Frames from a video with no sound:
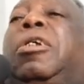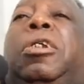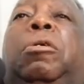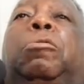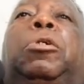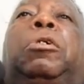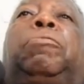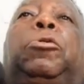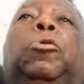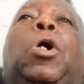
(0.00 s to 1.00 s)
They will give
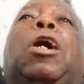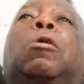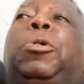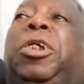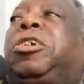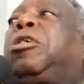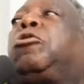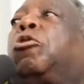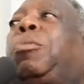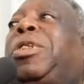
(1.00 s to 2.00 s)
you accommodation,
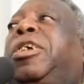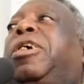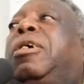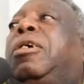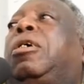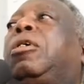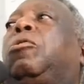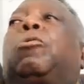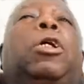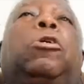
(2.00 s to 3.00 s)
it's automatic.
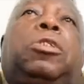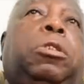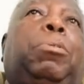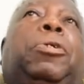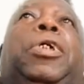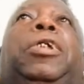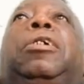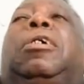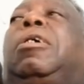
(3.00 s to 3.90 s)
You cannot sleep outside.